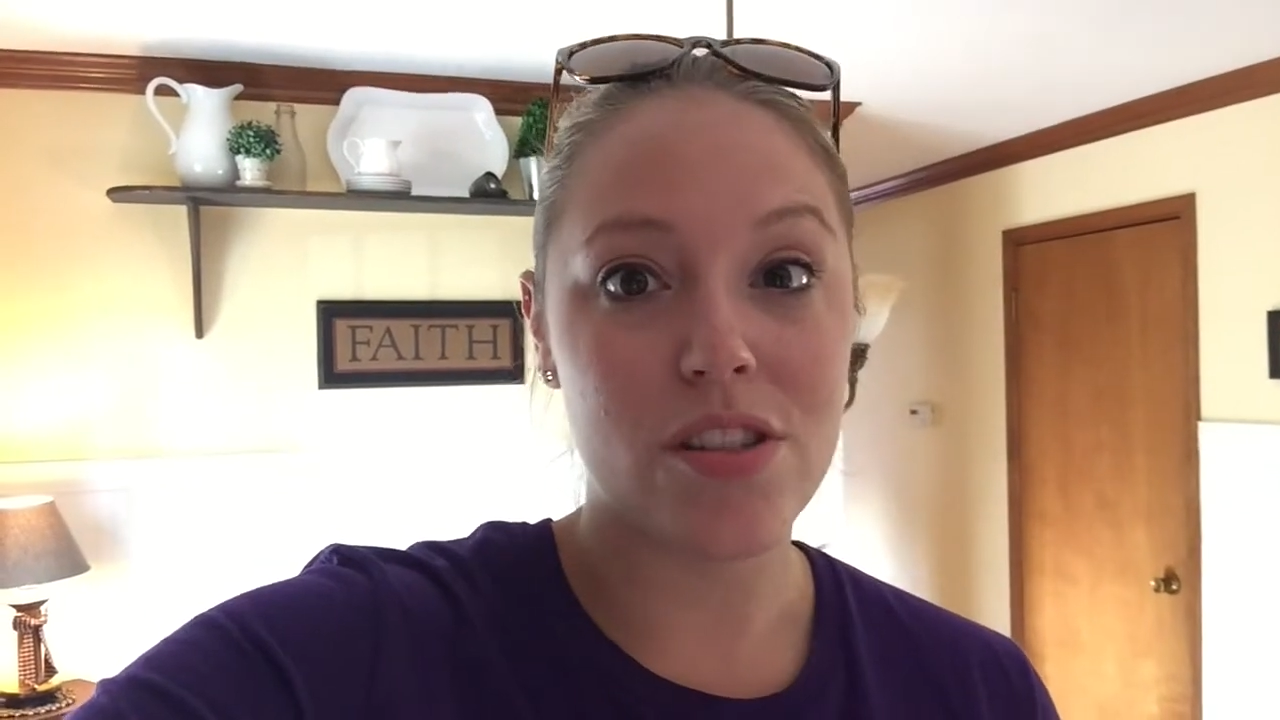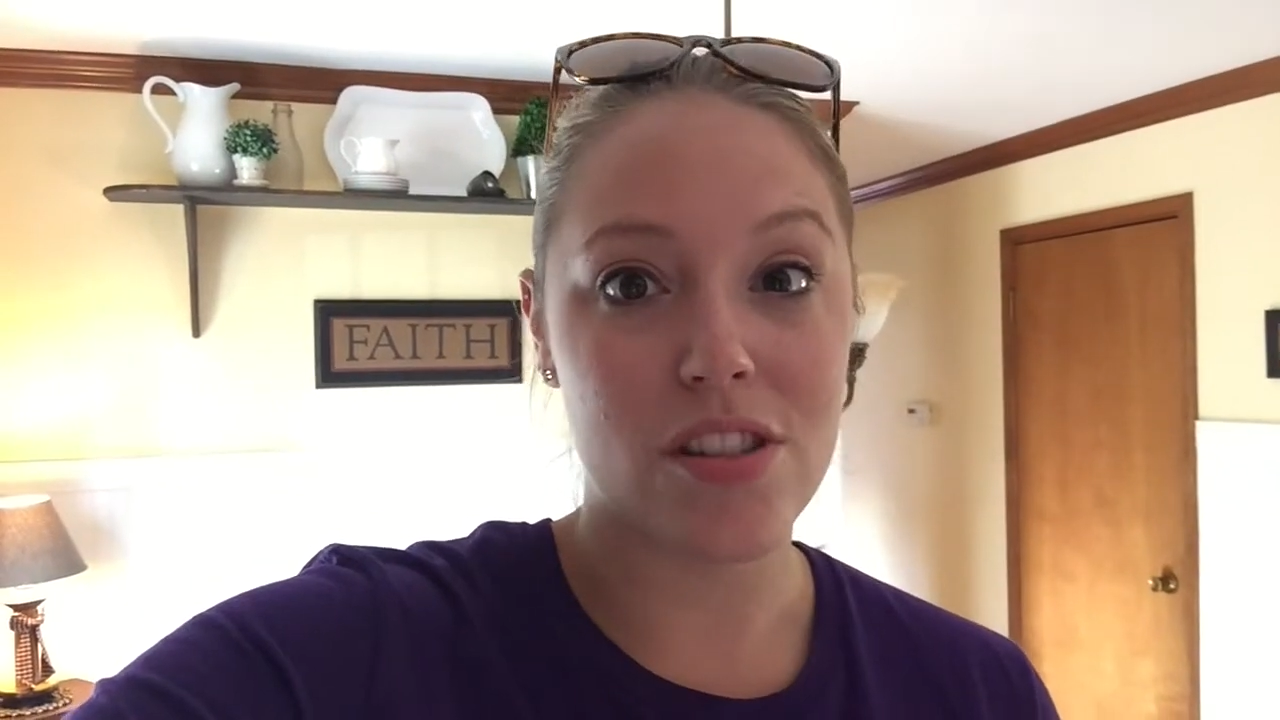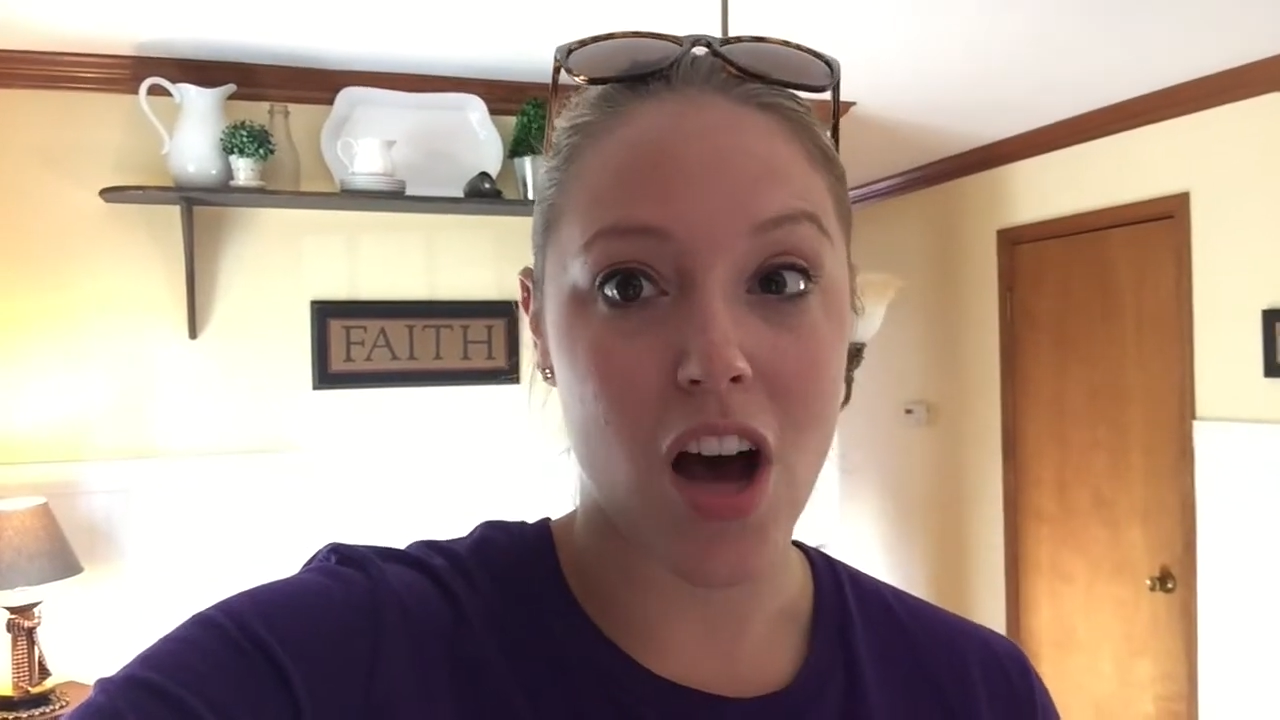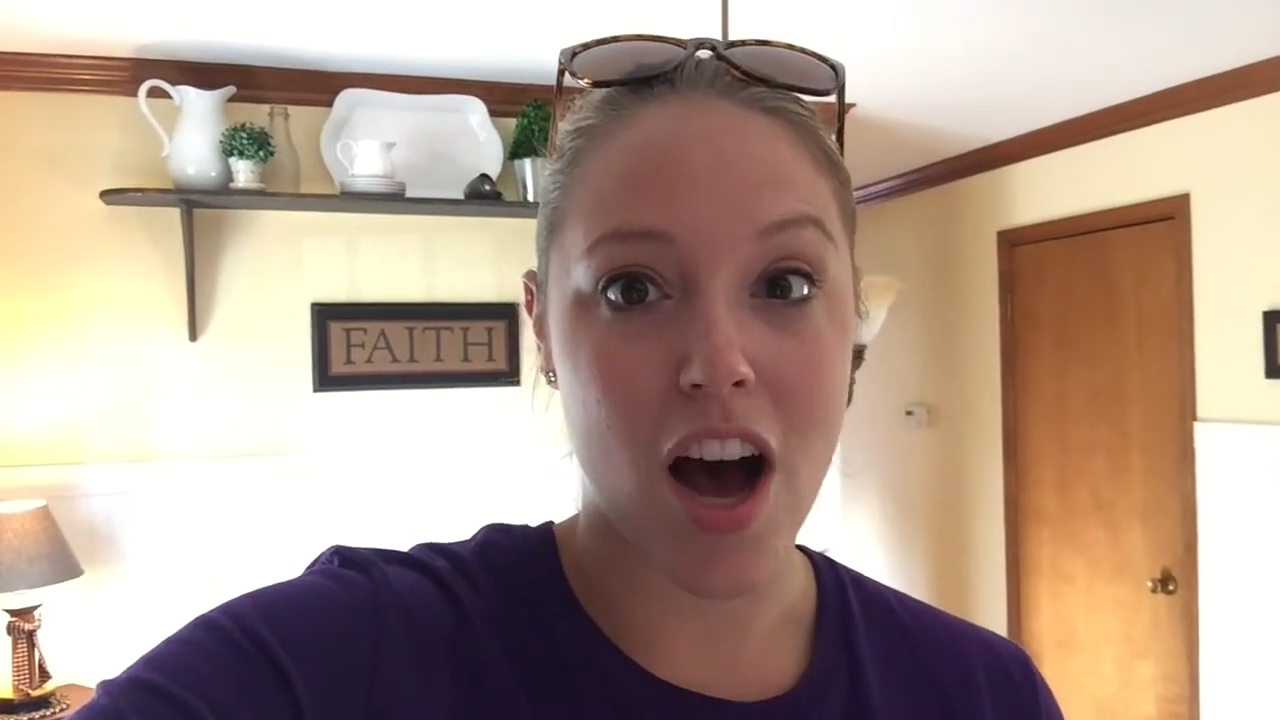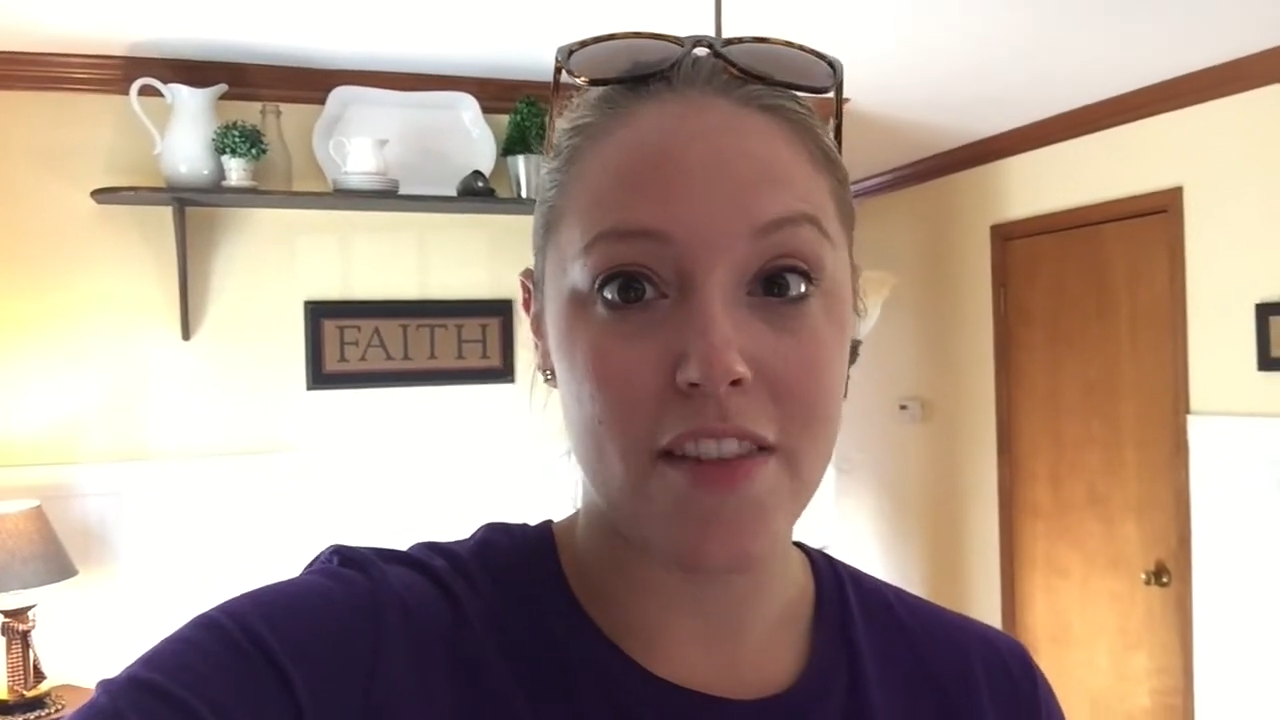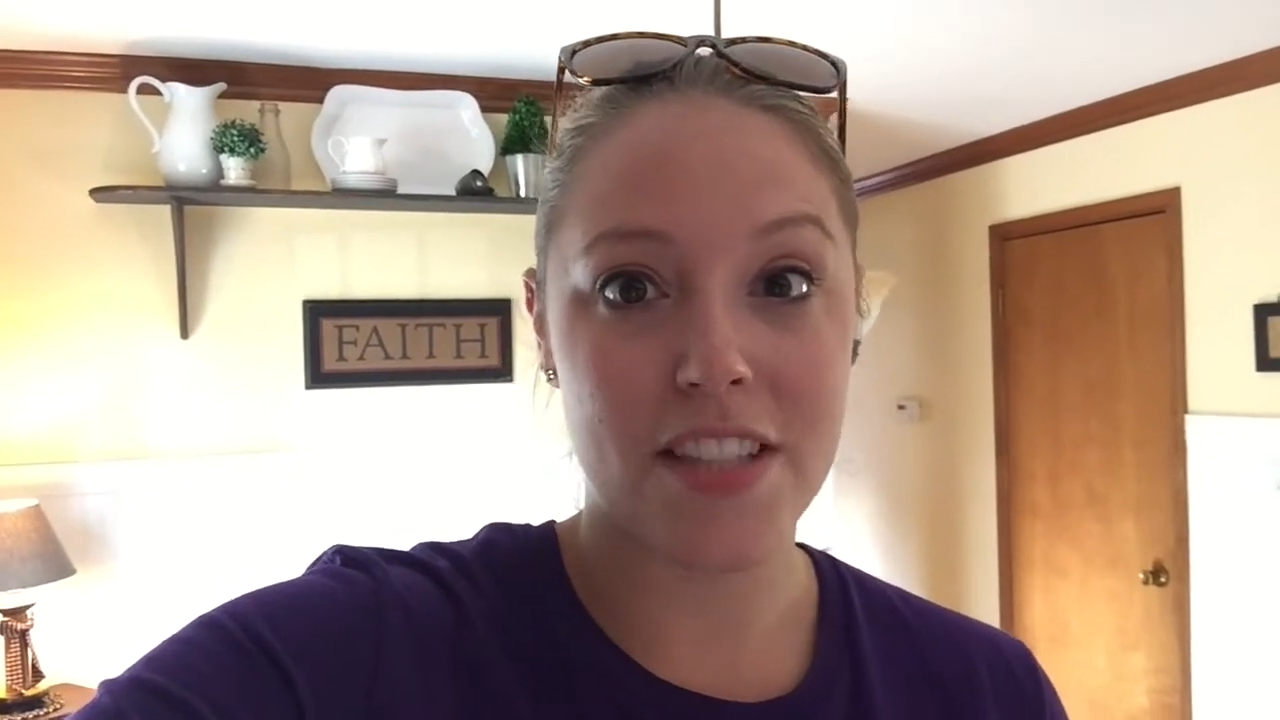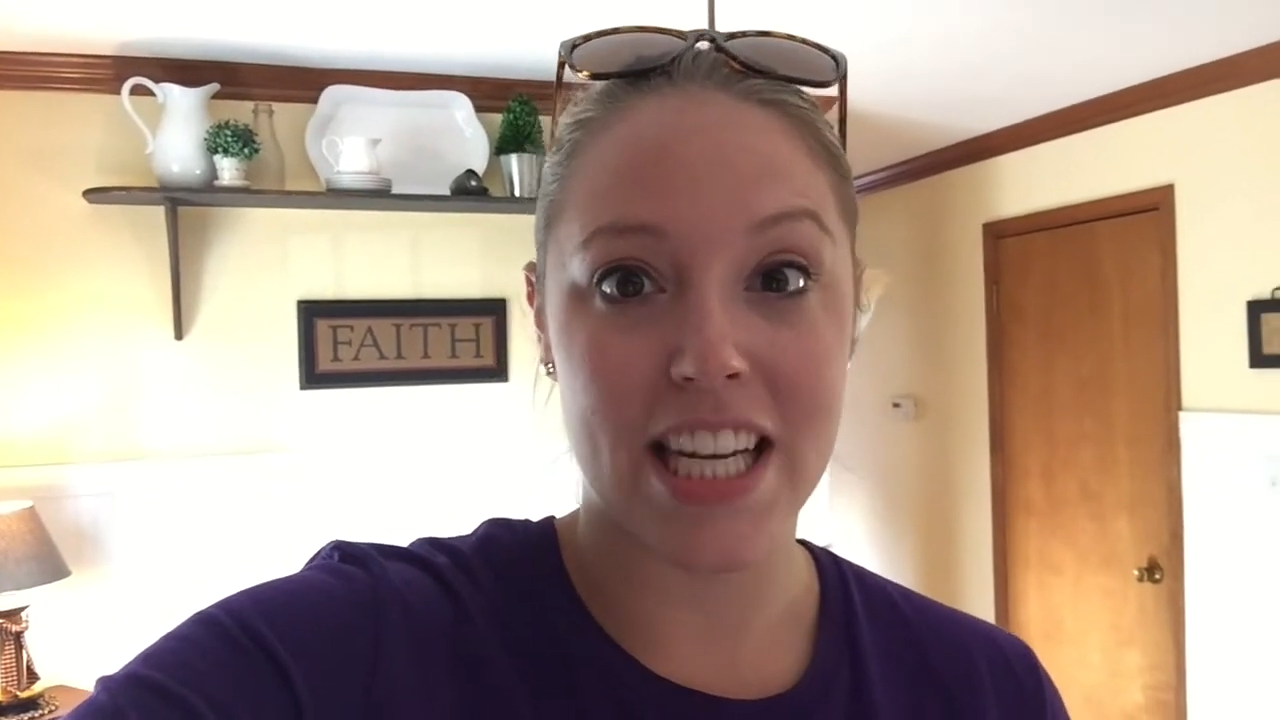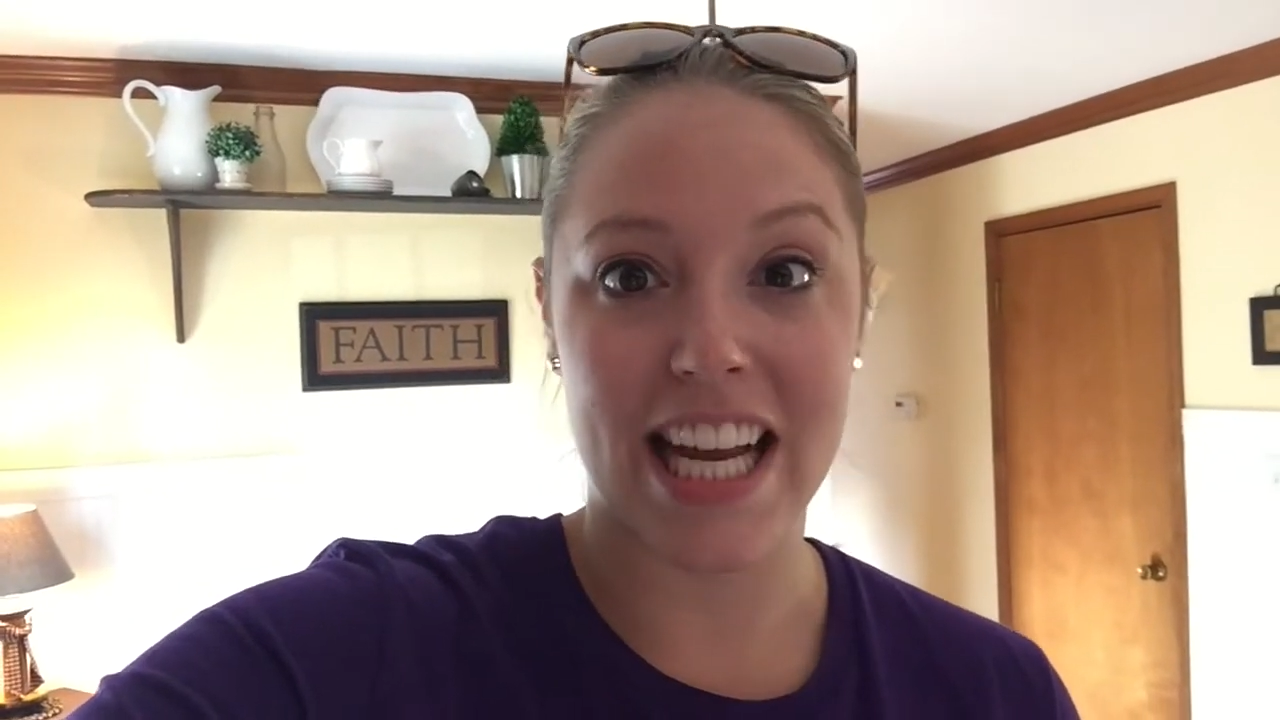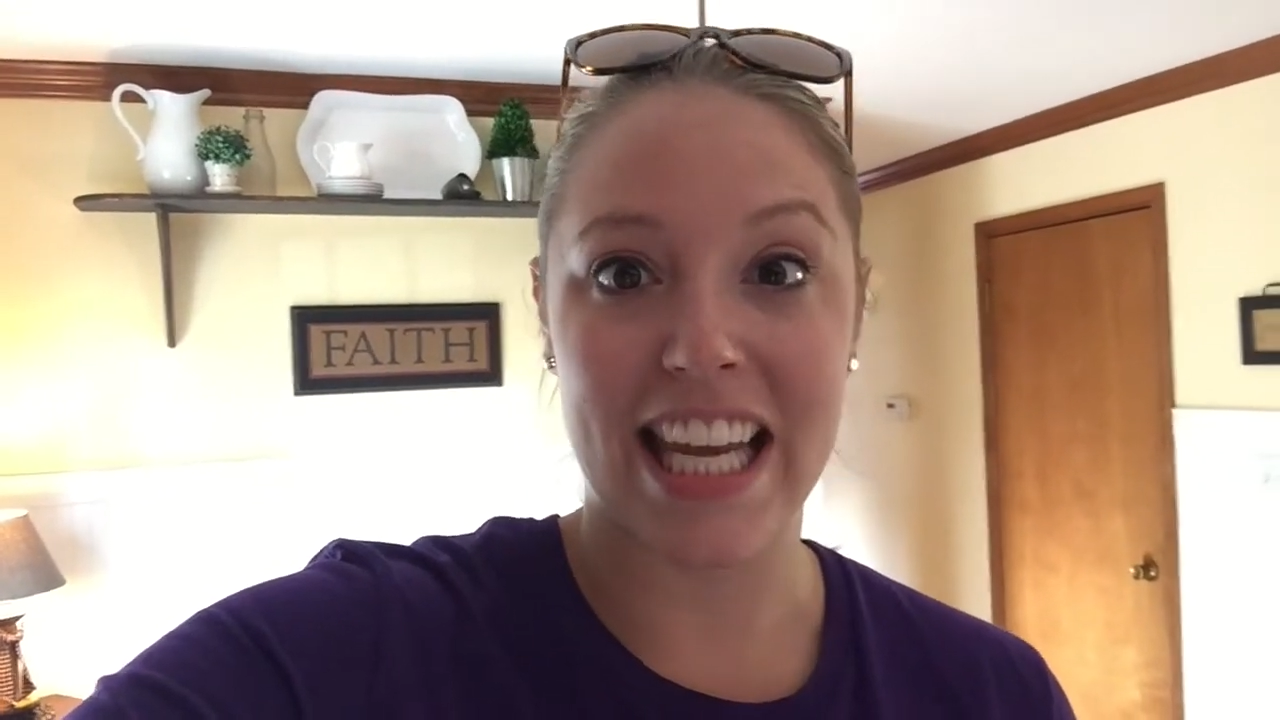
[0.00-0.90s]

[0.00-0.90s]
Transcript: soft and I